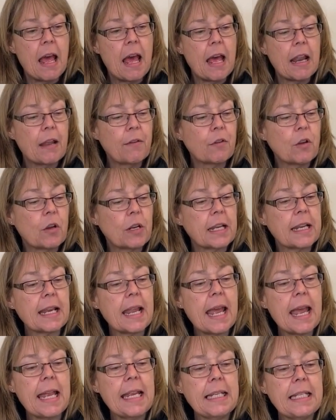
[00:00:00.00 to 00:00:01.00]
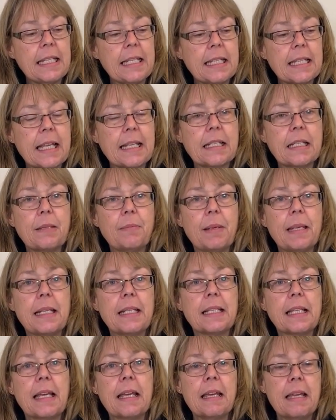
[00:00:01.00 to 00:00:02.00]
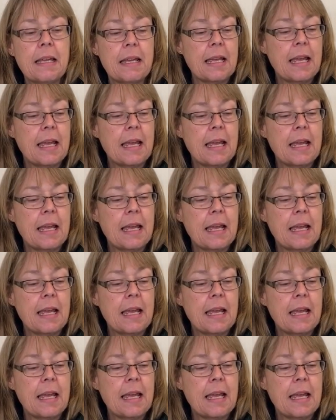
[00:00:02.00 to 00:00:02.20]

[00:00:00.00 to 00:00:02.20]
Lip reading: and I've got an 80 centimetre